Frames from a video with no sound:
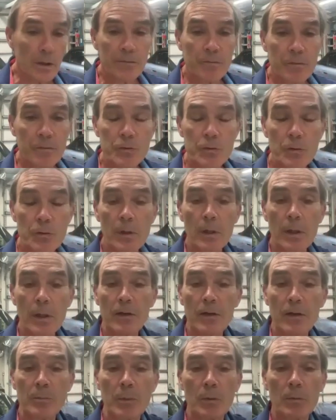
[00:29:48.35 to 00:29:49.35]
a future
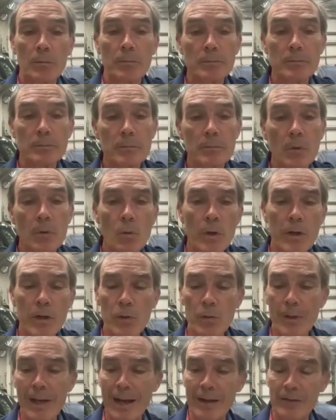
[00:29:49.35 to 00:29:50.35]
collectible. What do
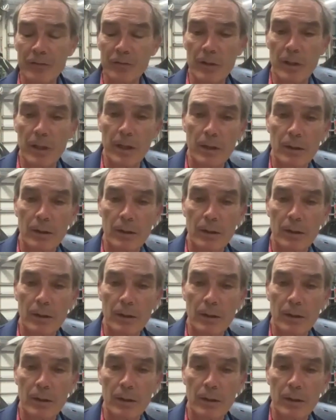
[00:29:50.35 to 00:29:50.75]
you guys think?